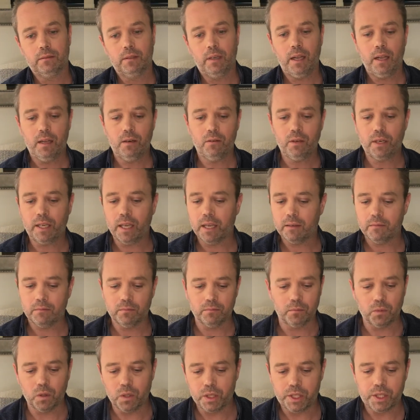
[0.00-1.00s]
It'll get
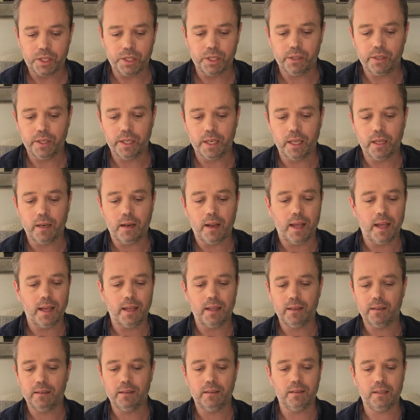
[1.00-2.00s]
moisture in it
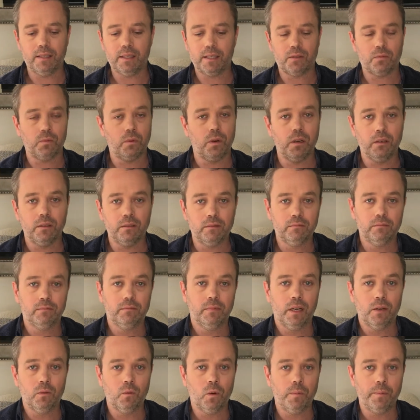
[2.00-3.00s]
and it just won't
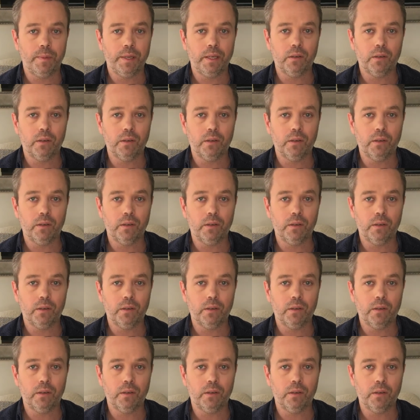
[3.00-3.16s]
be